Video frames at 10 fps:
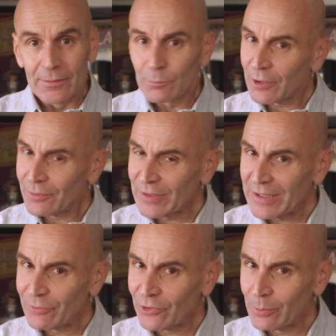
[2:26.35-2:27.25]
What are the
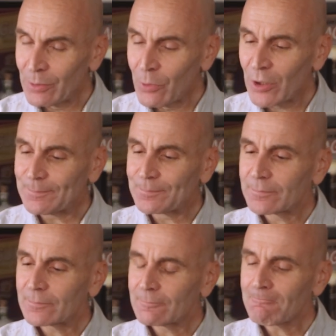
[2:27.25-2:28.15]
flavours that we want?
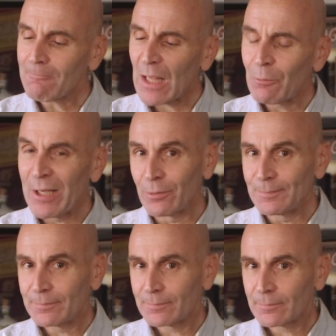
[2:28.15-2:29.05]

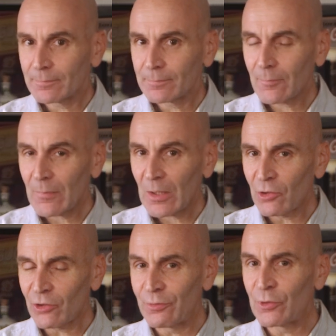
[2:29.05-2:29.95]
Well,
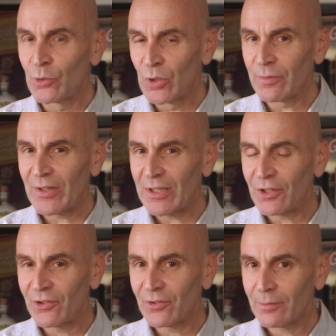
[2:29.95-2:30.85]
there's a few of
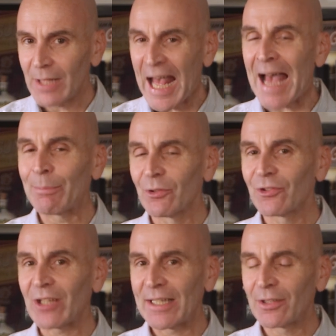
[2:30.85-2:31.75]
these apple
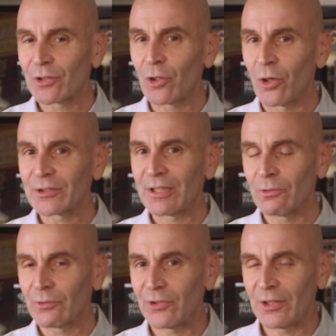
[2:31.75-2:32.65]
cider
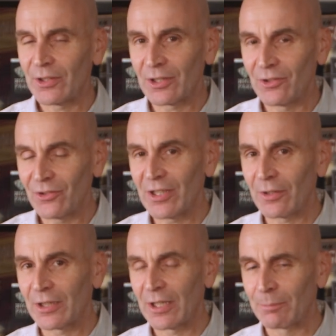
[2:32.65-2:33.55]
cocktails that you can see
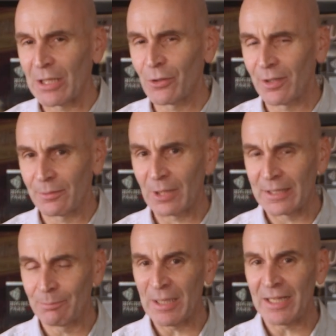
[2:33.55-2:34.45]
out there, but a lot are
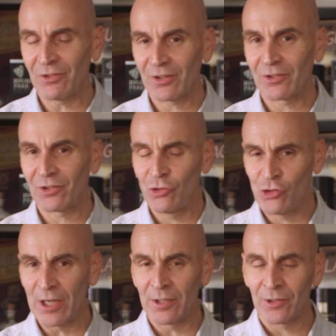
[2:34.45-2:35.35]
like based. It's
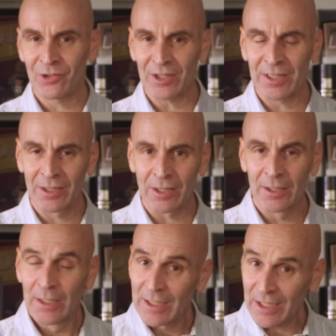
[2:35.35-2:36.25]
gin,
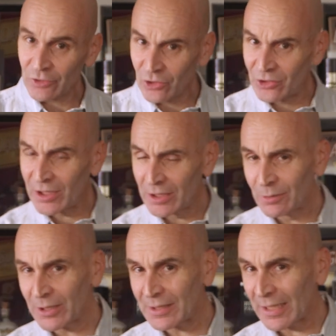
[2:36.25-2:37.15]
tequila. Actually, the tequila
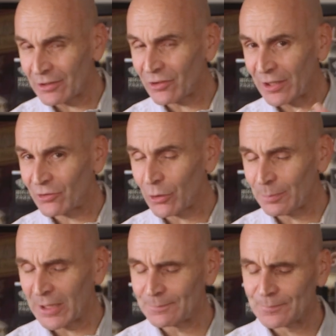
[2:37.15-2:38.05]
one actually has got
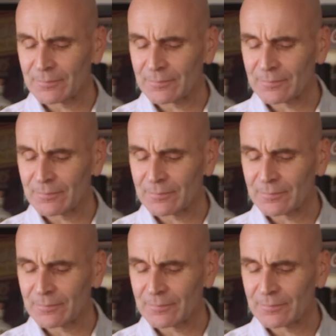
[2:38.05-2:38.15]
me.